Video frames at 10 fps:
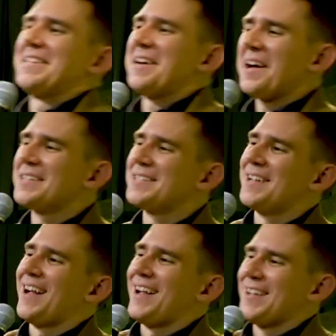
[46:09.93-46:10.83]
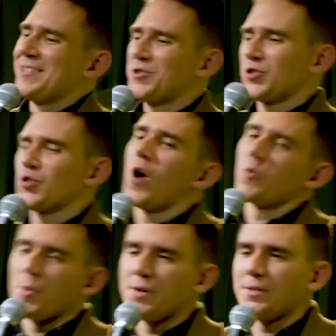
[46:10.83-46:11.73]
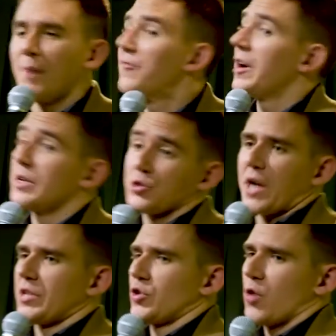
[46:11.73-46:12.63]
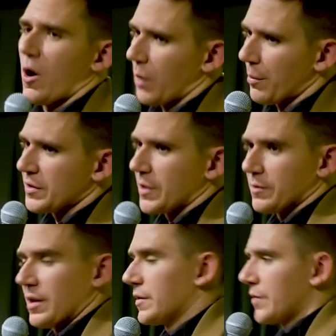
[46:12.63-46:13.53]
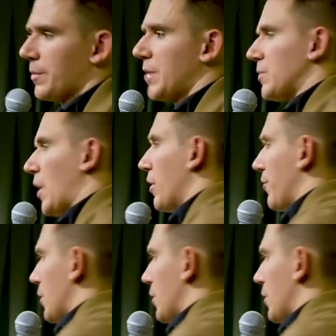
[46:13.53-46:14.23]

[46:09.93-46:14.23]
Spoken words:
Yeah. She's a strong woman. I'm very attracted to strong women because sometimes I want to